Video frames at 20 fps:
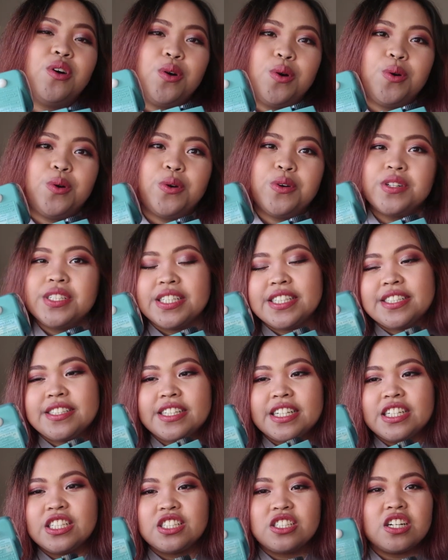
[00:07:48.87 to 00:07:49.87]
or
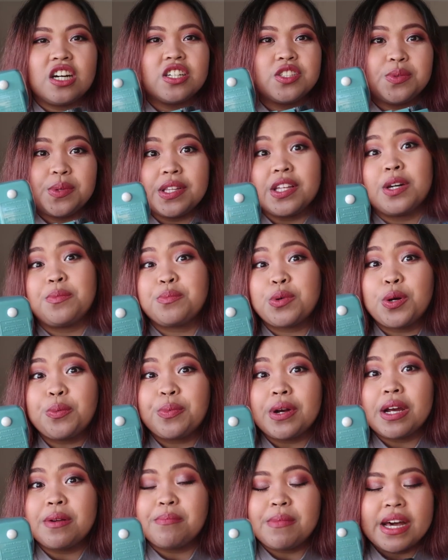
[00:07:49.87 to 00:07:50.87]
16 shots with the
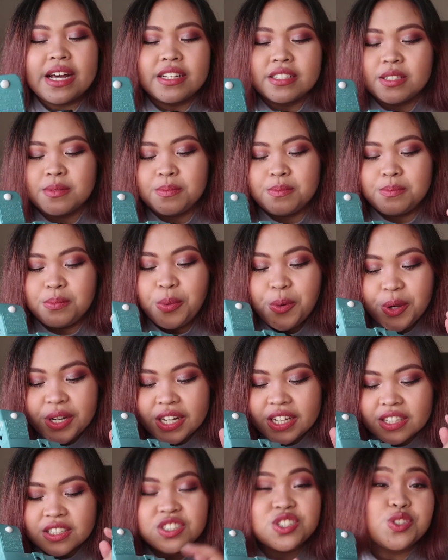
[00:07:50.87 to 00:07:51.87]
appropriate mask,
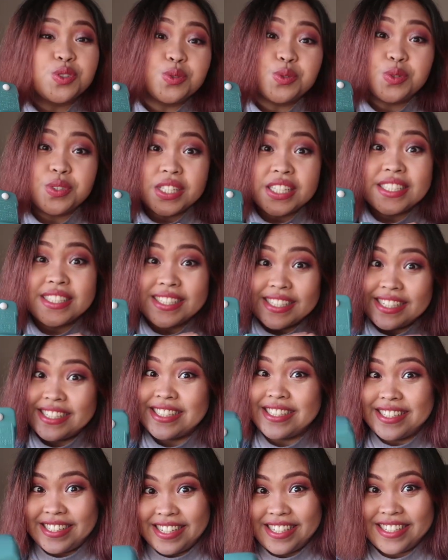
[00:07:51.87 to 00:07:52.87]
point it to the
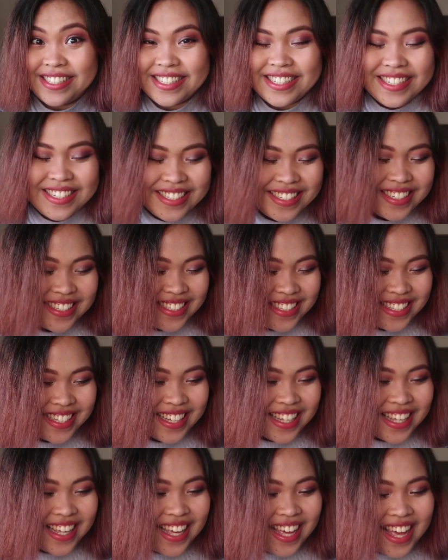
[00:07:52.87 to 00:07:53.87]
16.
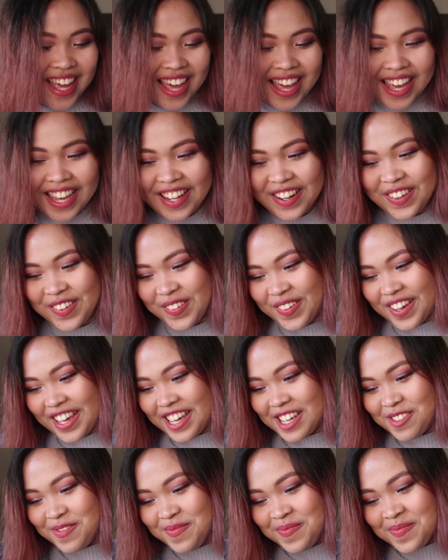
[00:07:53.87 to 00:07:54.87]

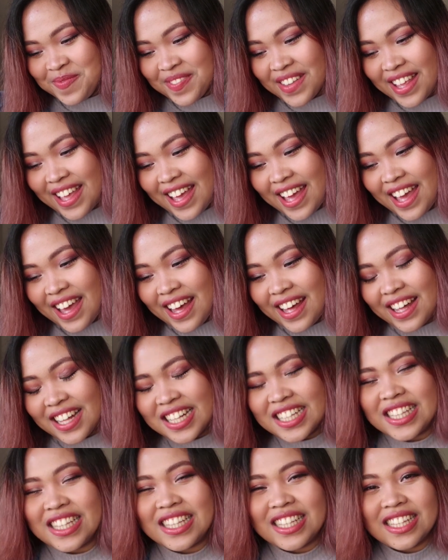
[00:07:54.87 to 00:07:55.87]
Anyway,
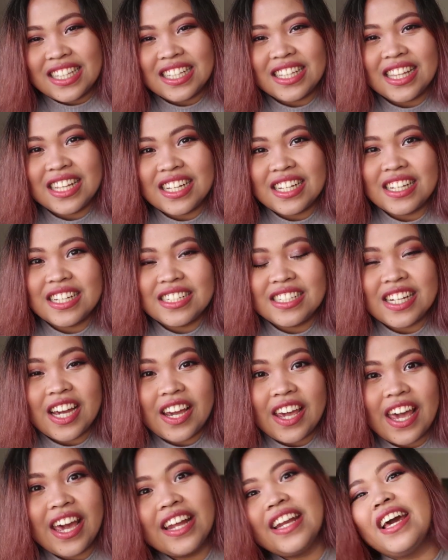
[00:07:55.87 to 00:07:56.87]
the
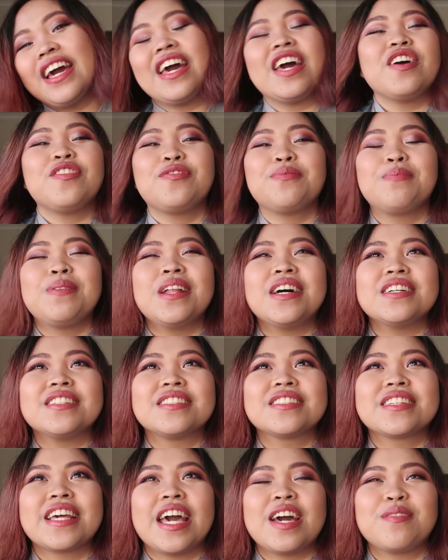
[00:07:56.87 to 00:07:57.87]
Diana F
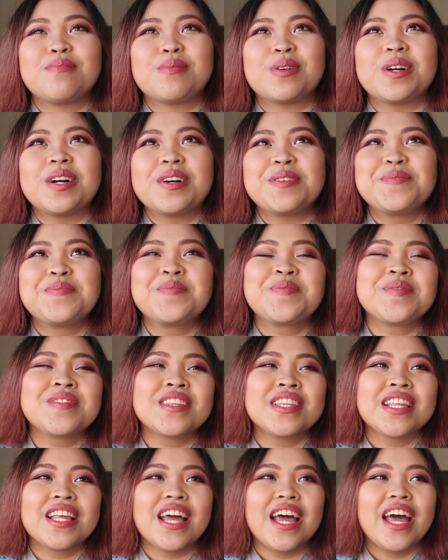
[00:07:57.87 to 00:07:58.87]
Plus camera
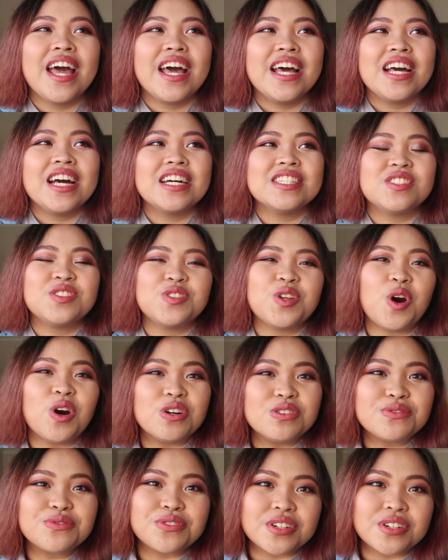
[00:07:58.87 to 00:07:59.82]
is known